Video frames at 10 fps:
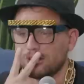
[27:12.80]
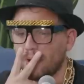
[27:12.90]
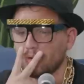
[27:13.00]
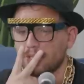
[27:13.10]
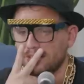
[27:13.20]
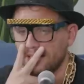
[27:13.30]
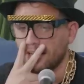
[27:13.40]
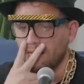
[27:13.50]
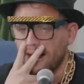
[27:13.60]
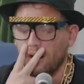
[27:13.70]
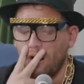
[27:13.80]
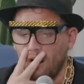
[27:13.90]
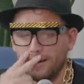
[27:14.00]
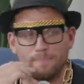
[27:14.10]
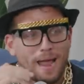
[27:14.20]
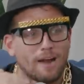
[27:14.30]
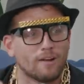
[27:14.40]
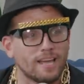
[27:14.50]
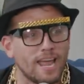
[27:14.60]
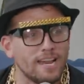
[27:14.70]
smoke a cigarette on a
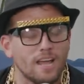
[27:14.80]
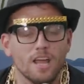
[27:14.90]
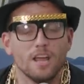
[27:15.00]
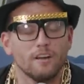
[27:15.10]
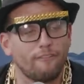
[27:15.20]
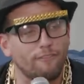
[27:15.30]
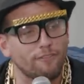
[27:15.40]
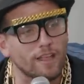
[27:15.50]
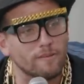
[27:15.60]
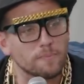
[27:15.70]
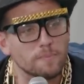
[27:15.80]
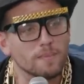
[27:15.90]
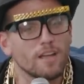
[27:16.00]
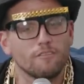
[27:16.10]
barricade. Shout out Fat Joe.